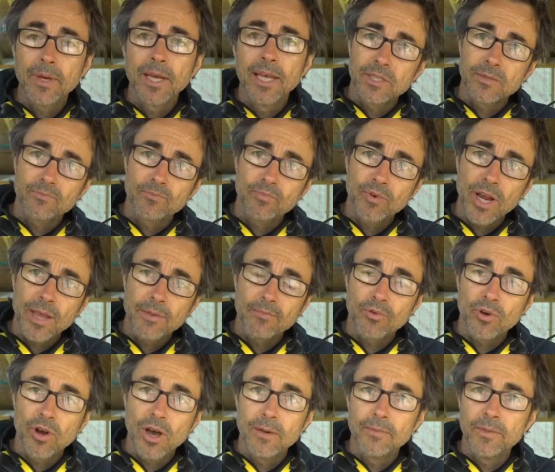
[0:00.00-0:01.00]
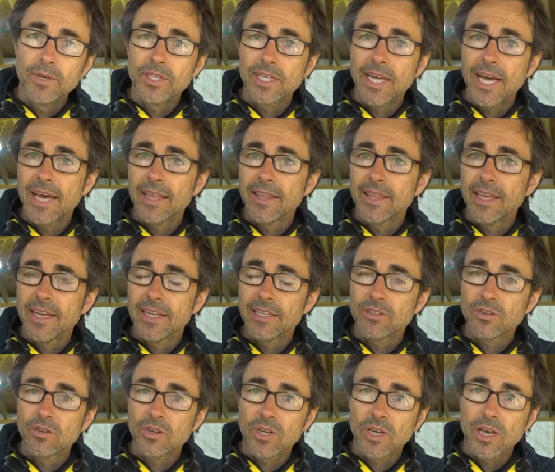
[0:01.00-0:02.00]
spray primed, and then
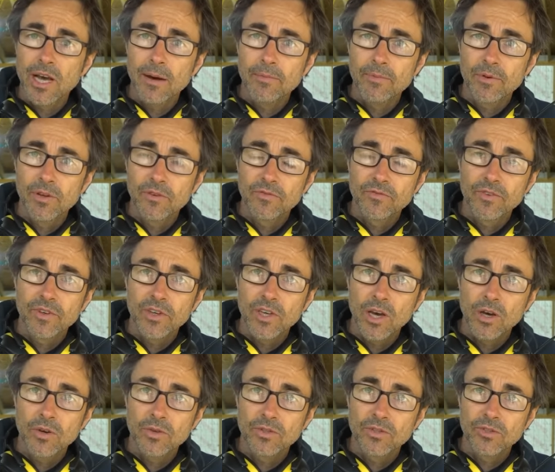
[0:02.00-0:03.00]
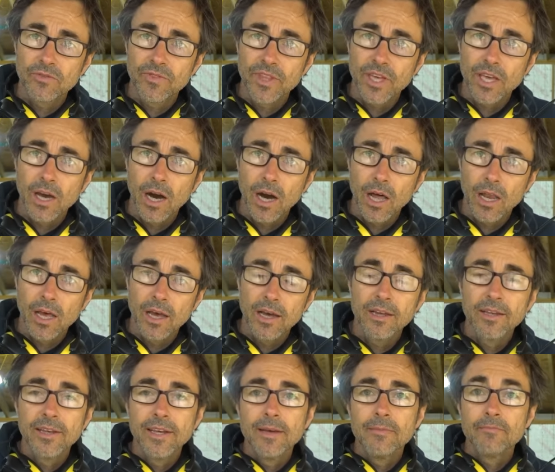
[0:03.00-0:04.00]
it's got a couple of coats of the
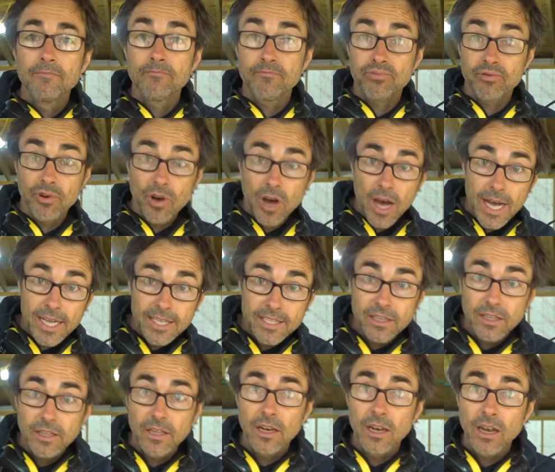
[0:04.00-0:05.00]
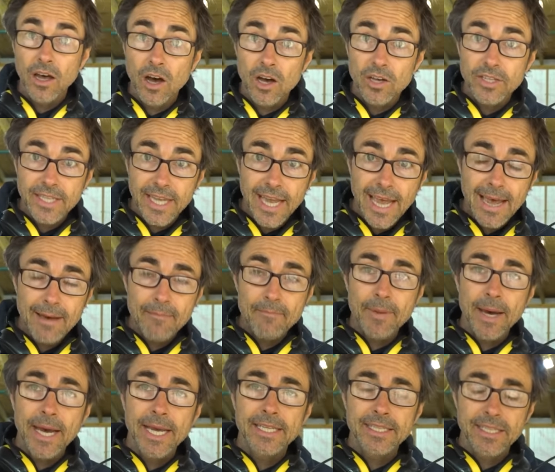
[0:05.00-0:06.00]
colour prior to the last
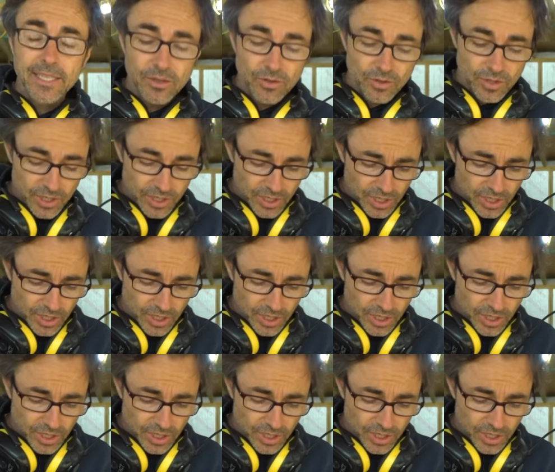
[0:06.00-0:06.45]
hand painting on the